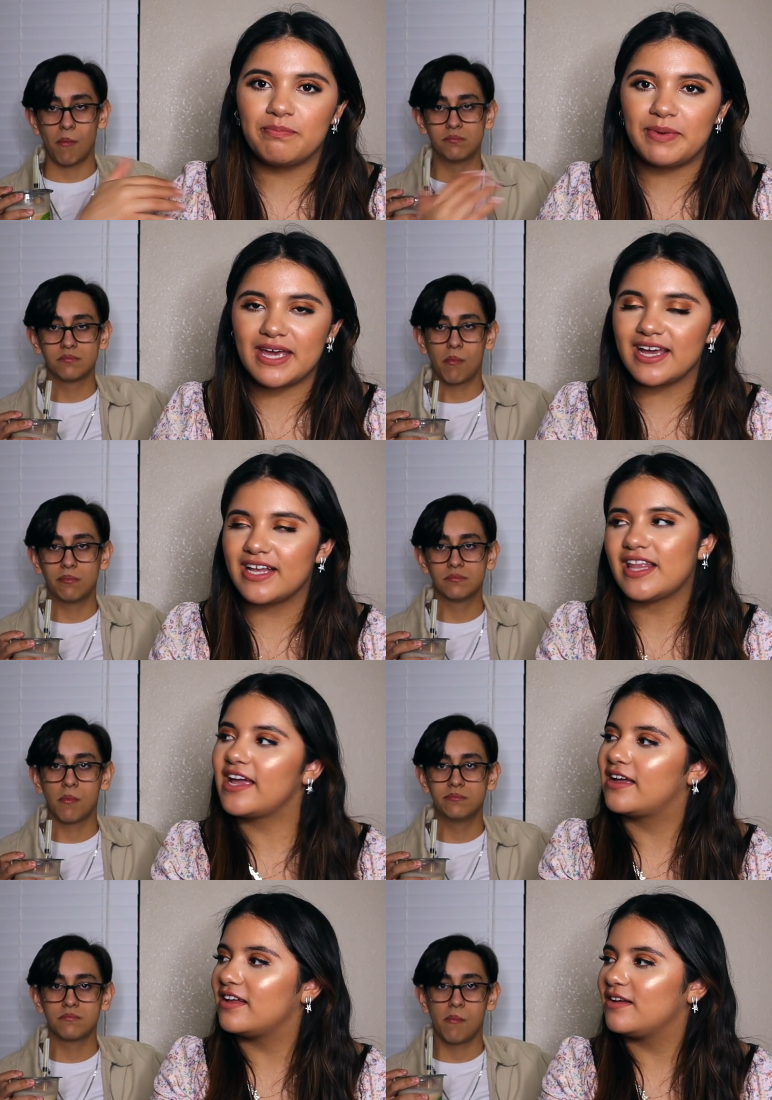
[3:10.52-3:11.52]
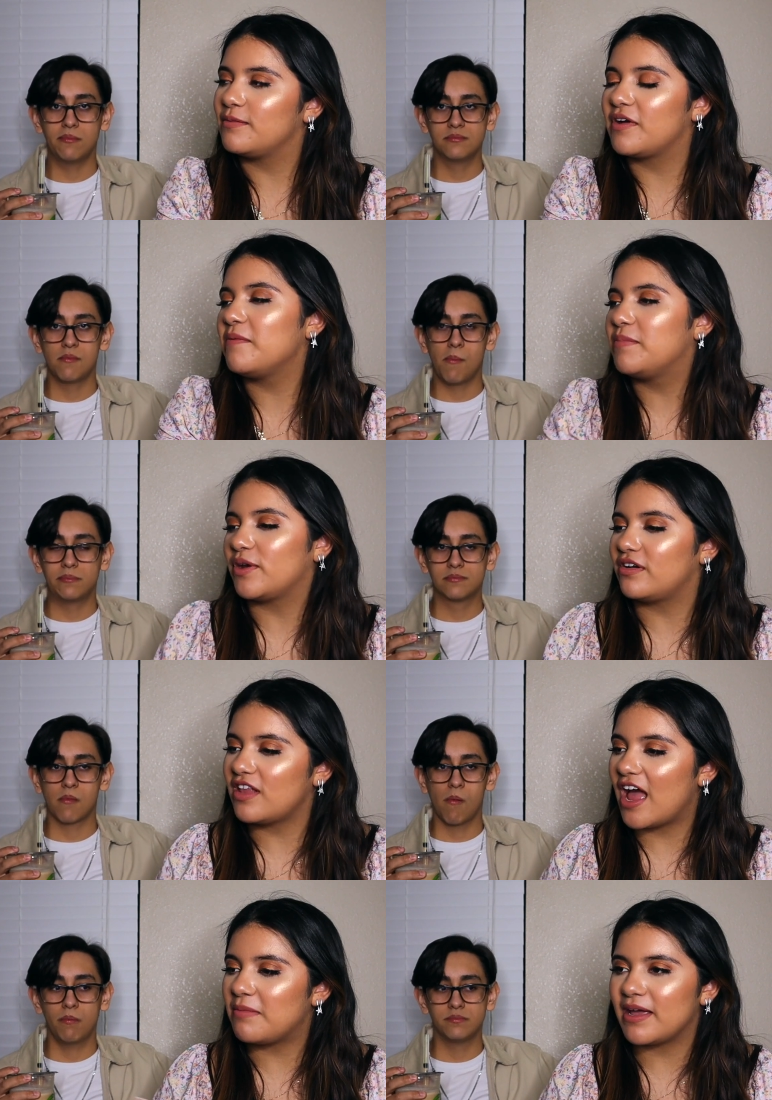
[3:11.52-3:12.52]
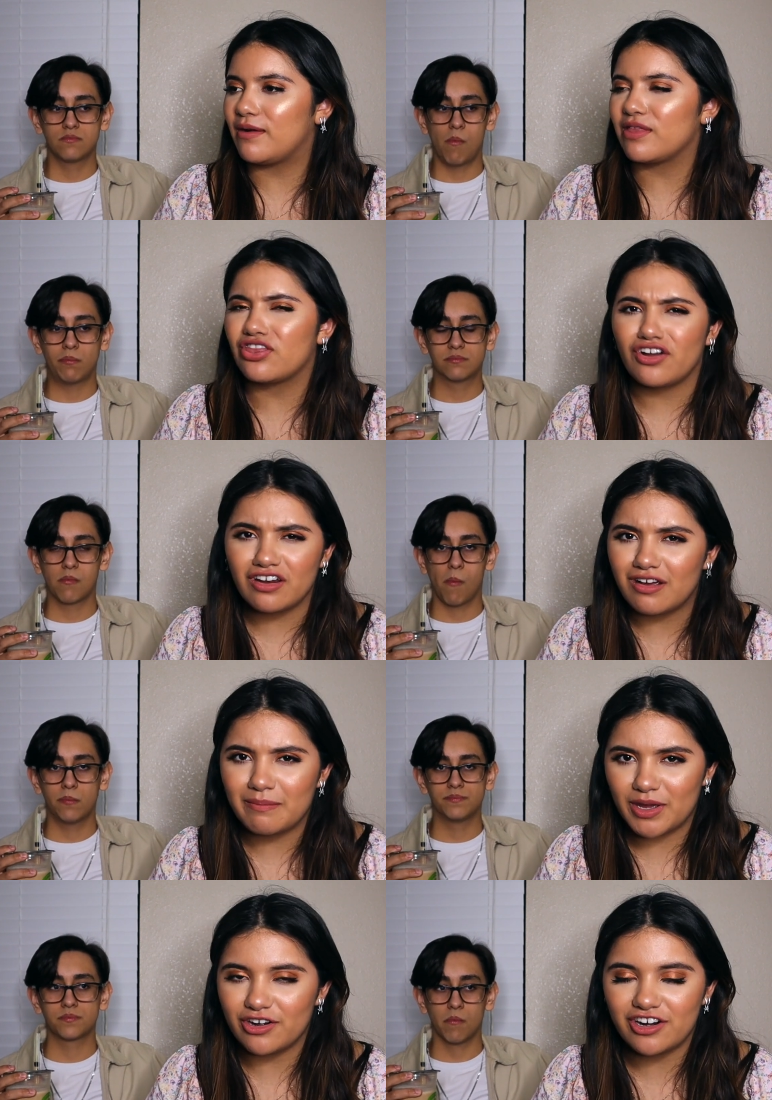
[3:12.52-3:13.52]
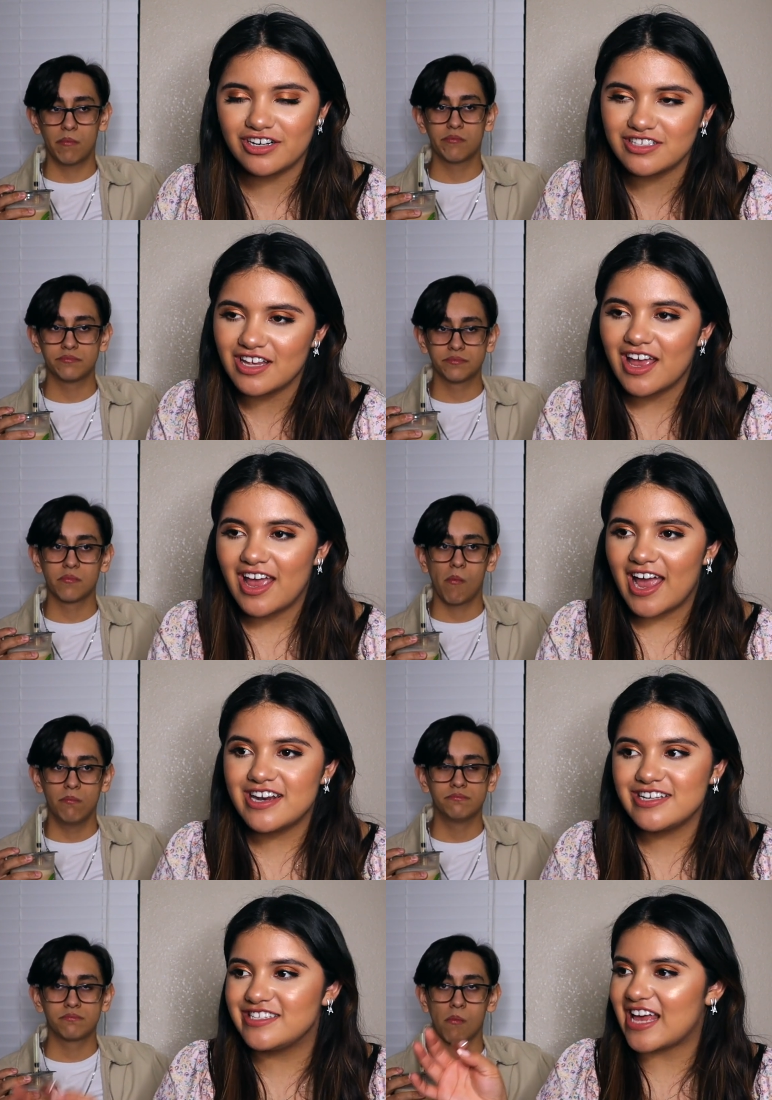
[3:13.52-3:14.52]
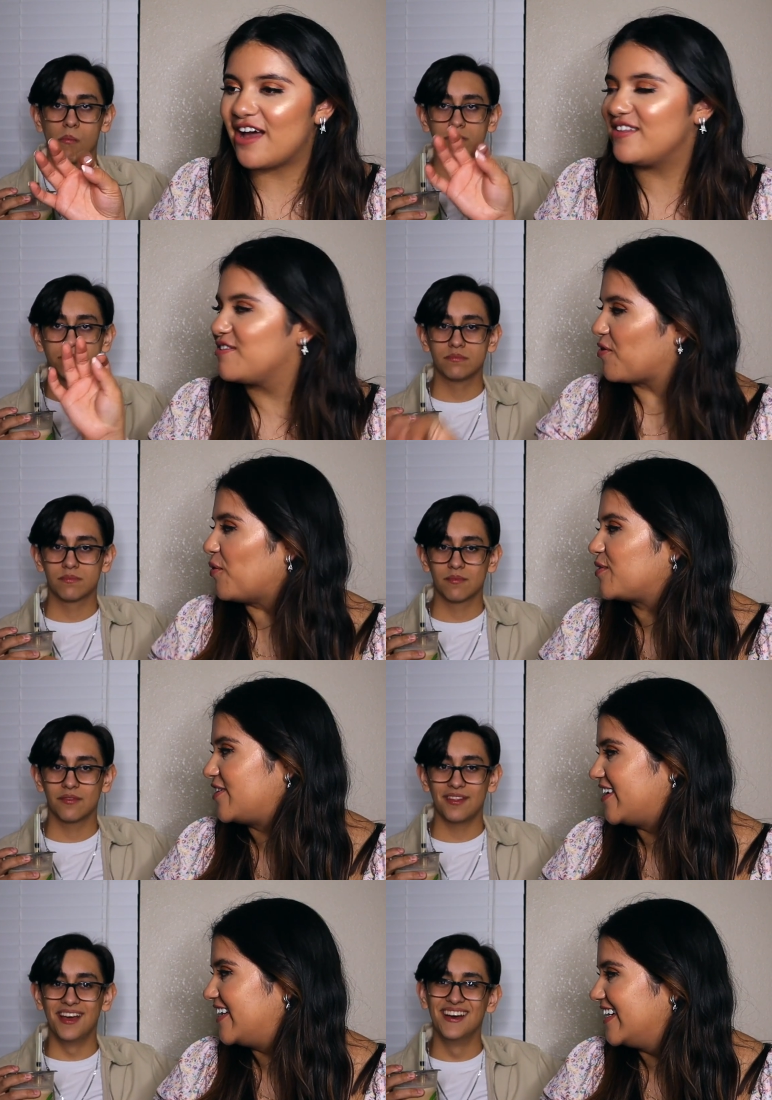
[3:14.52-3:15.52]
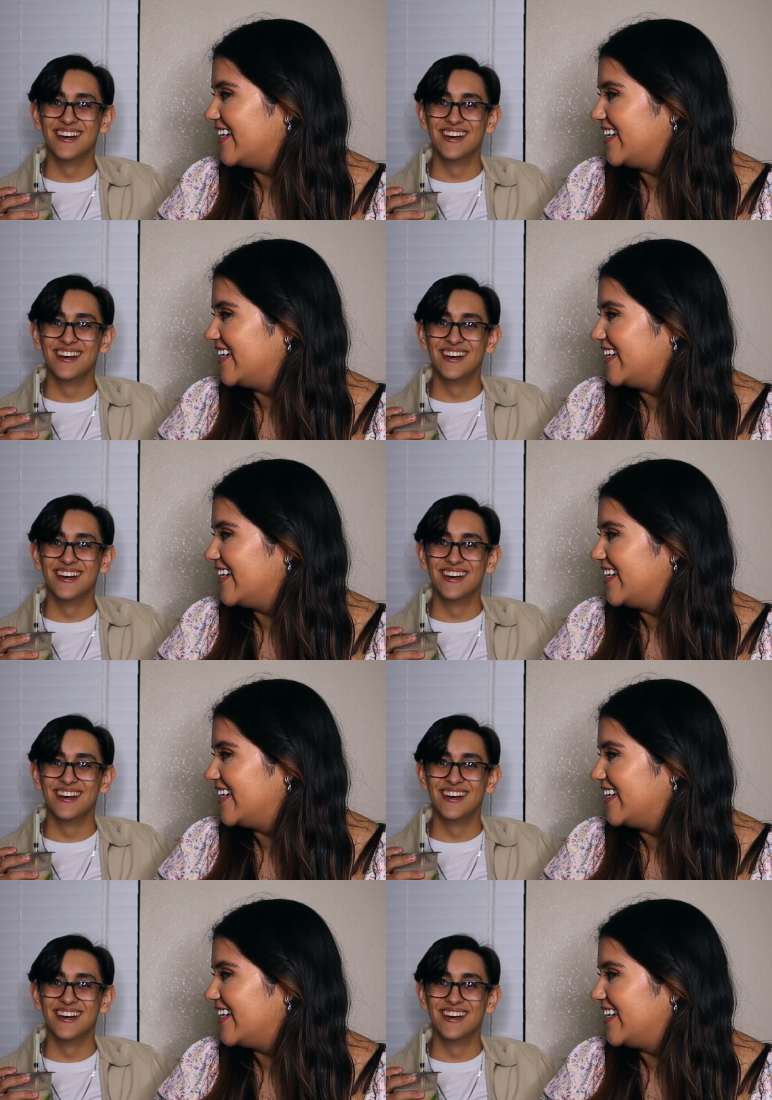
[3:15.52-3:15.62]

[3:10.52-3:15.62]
Speaker 1: big like computer lab, like with 30 computers, and he sat in the corner.